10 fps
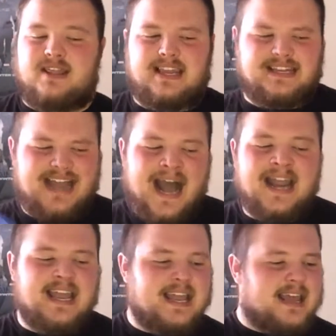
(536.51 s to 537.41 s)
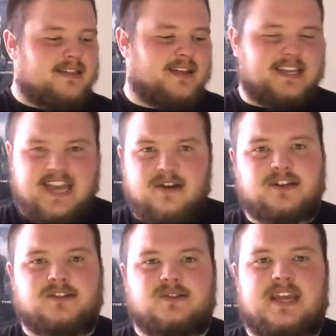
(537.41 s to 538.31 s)
They got the
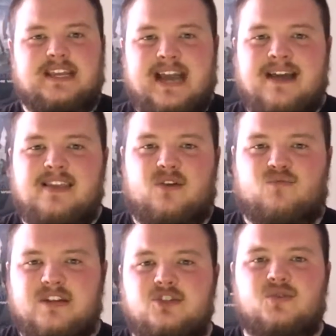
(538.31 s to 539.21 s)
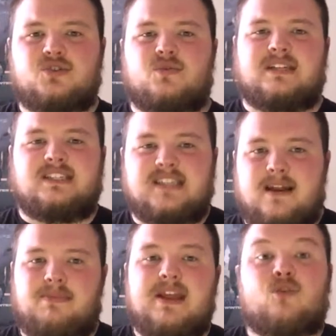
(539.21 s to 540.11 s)
characters. They got the original story set
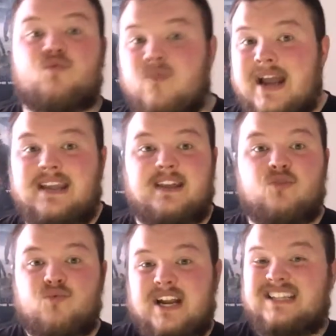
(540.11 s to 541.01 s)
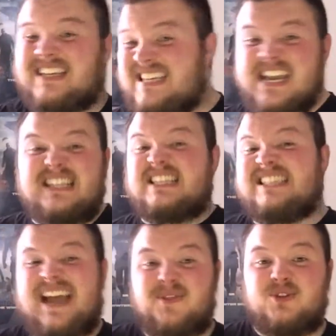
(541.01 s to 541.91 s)
up. They're ready. They're ready to kick
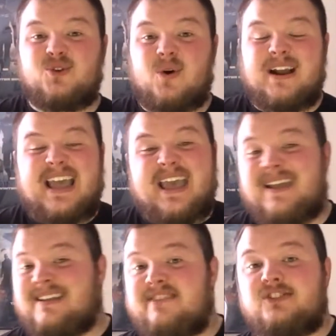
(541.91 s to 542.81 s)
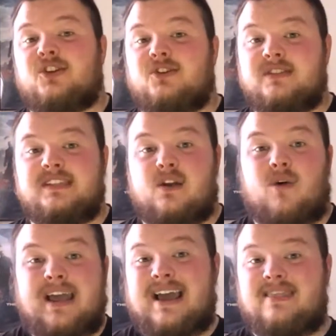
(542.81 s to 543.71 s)
this out the door and give us a good
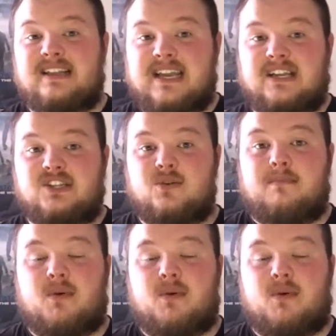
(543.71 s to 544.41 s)
sequel. And I think they can do it.